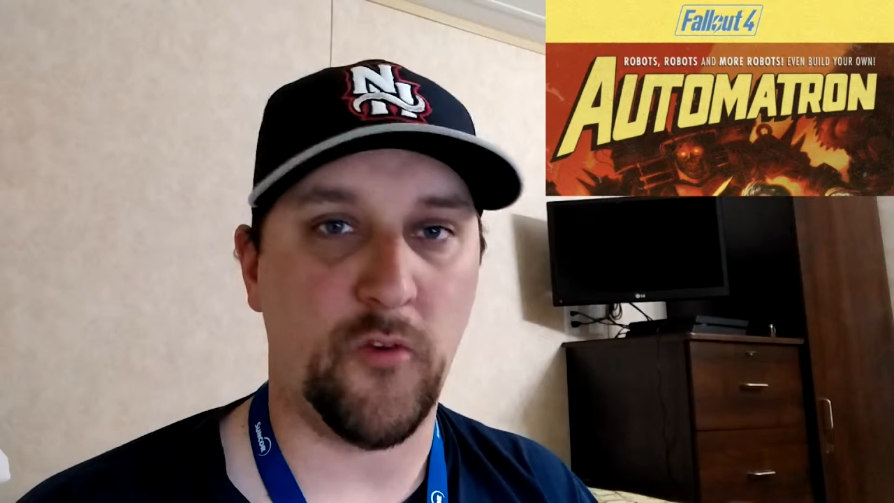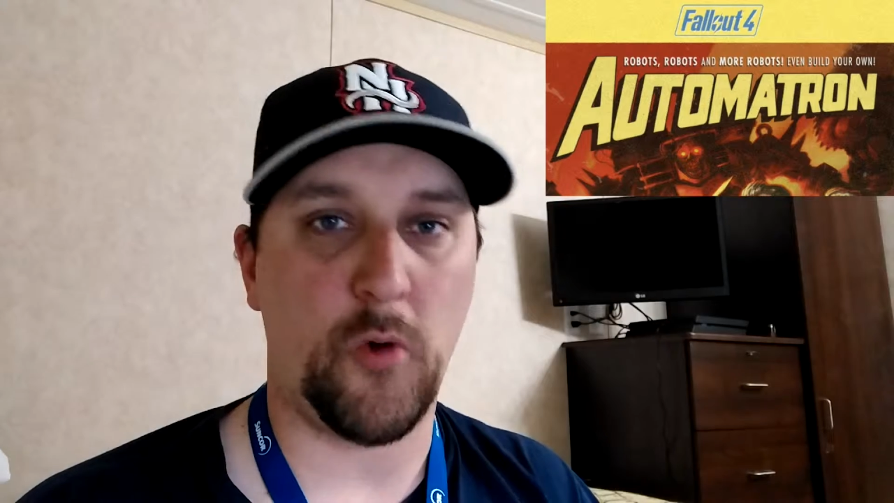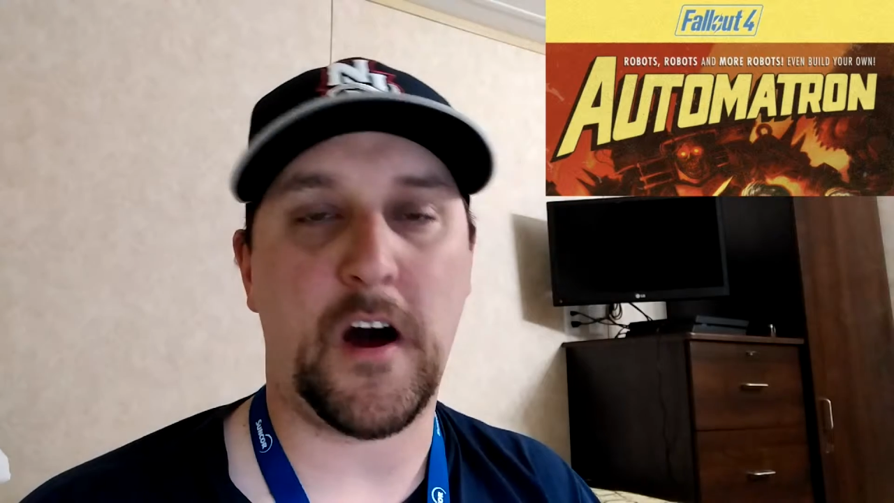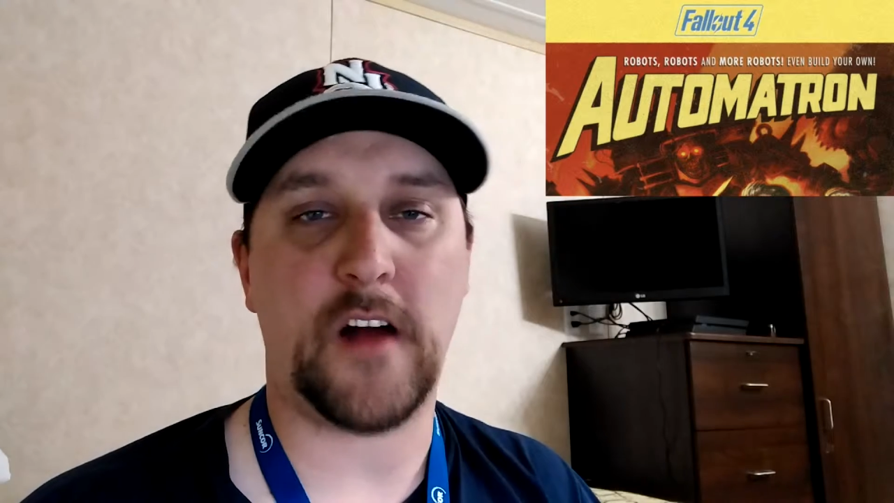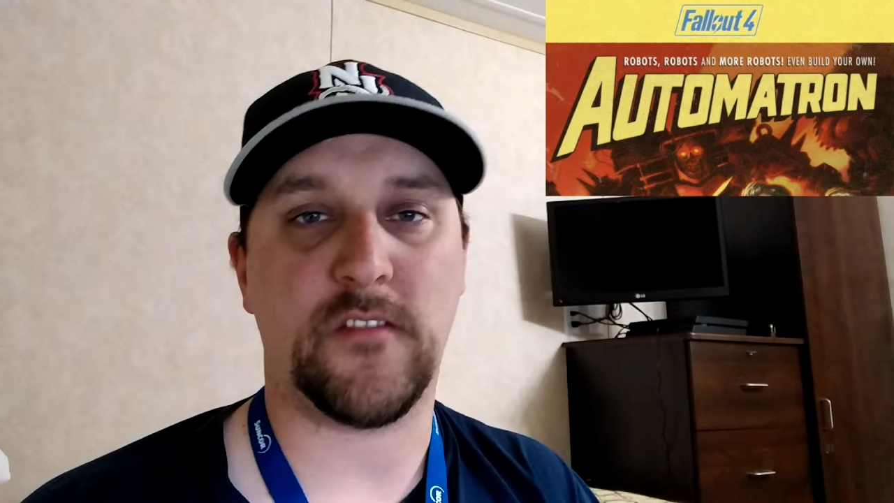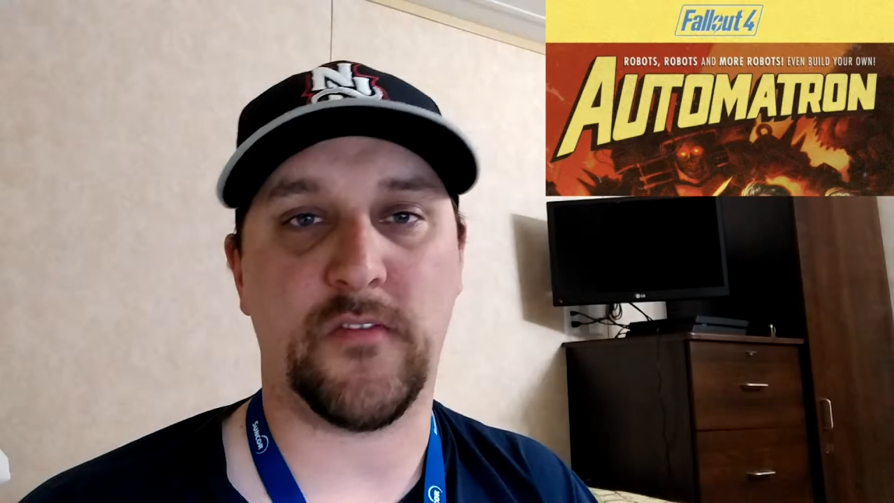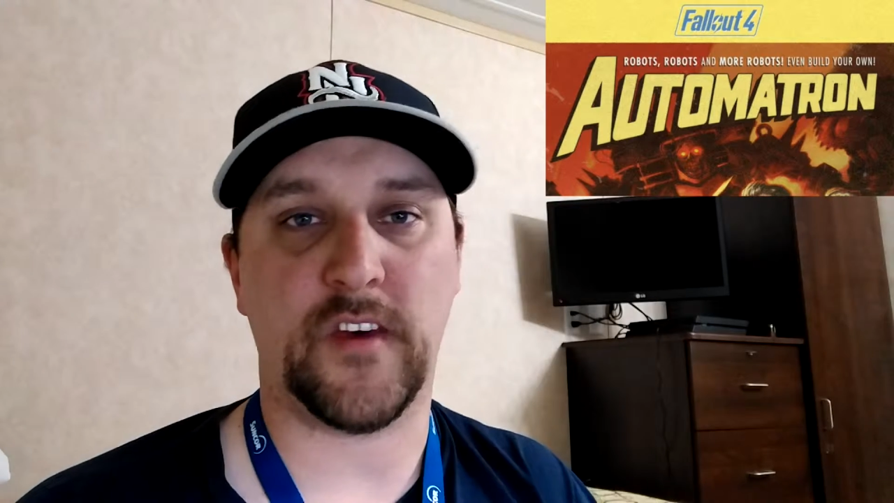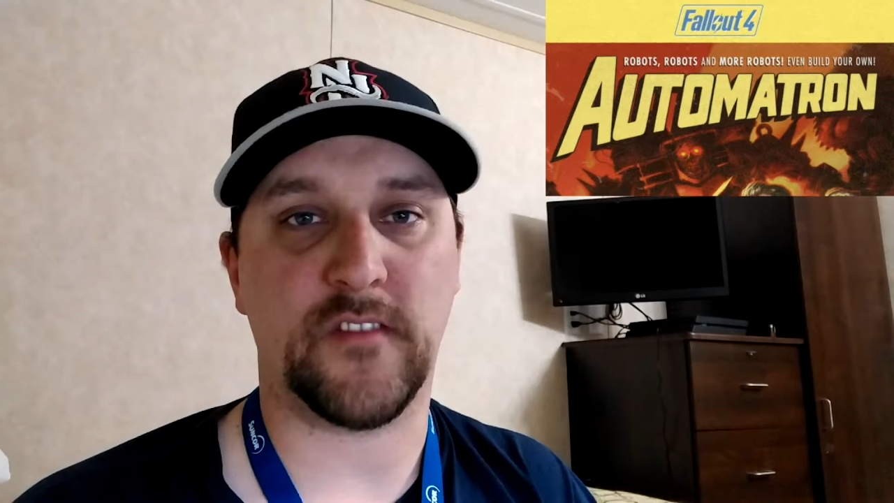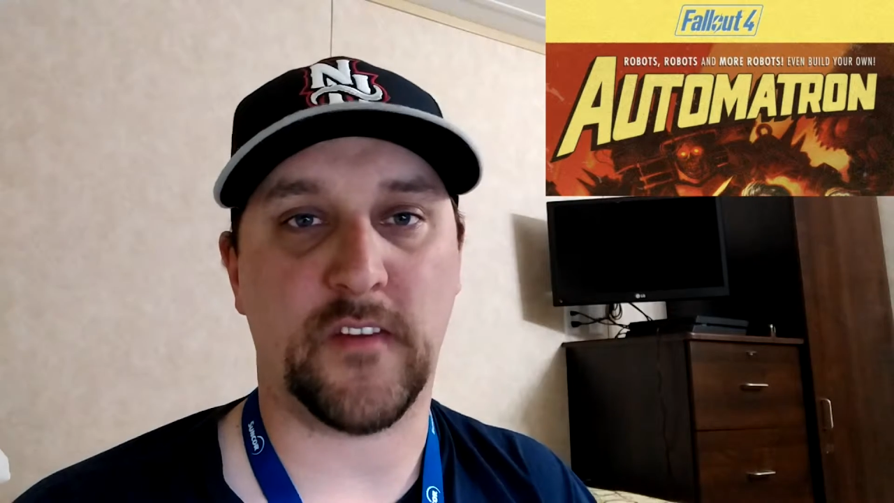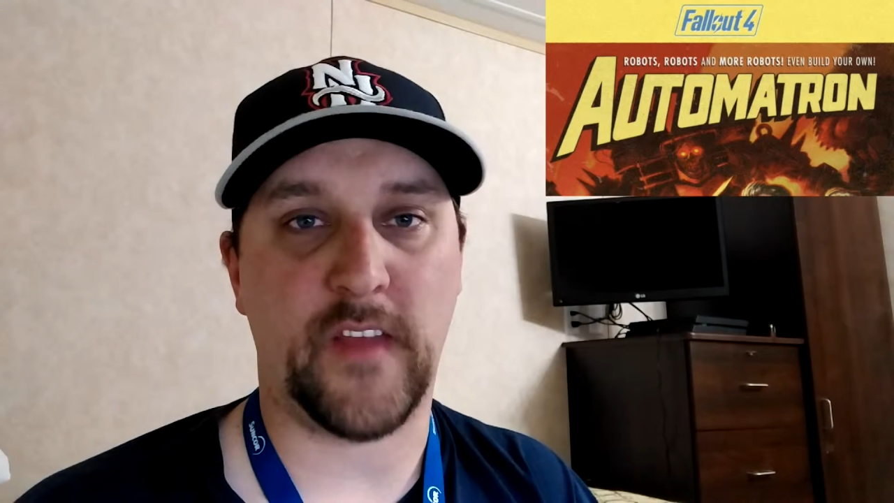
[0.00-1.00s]
robots and
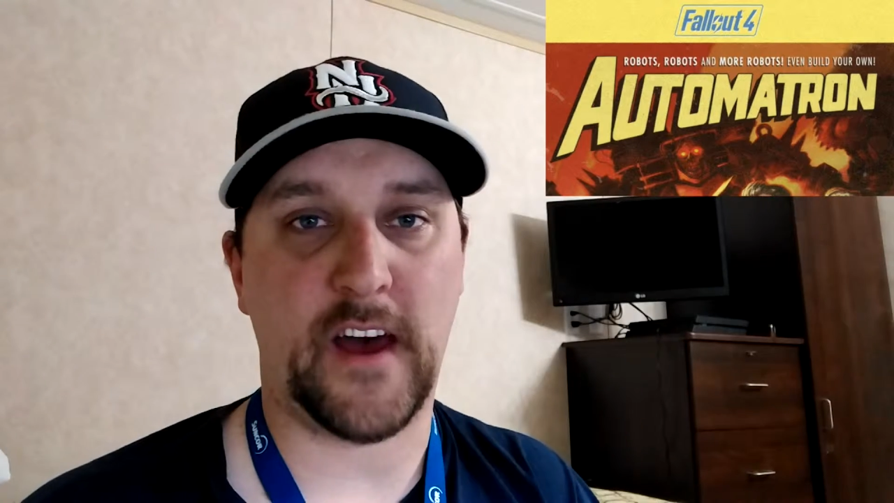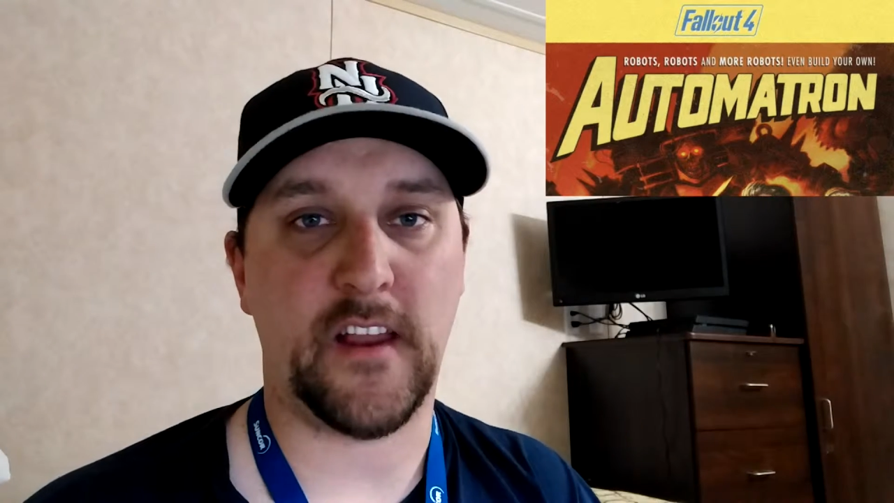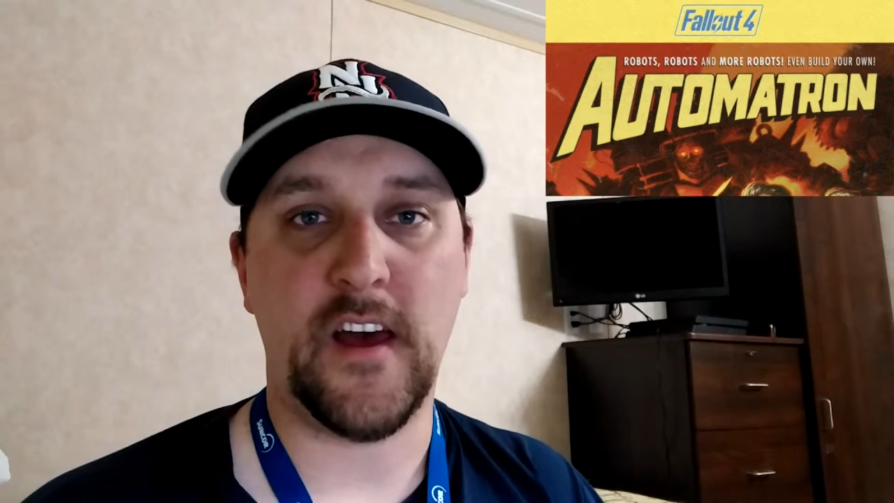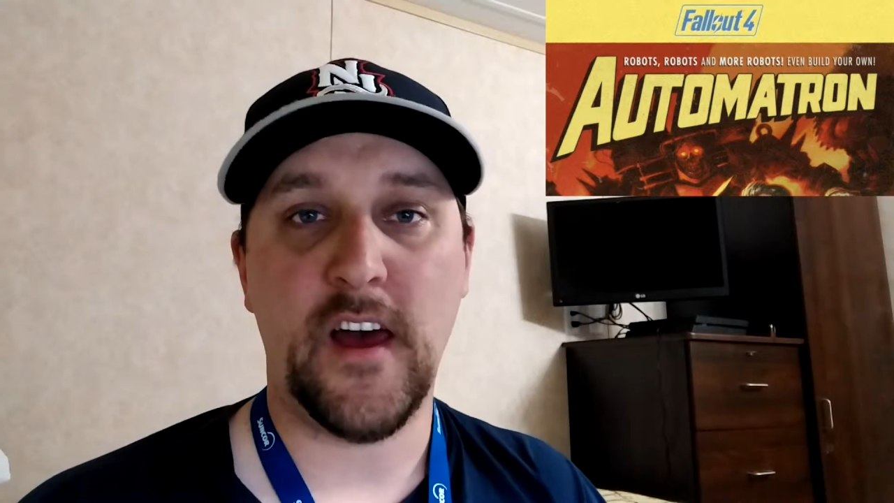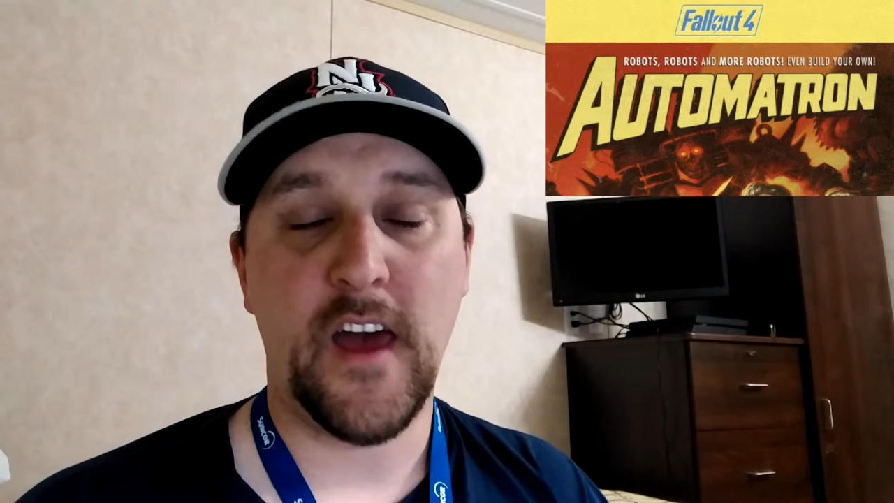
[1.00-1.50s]
things like that.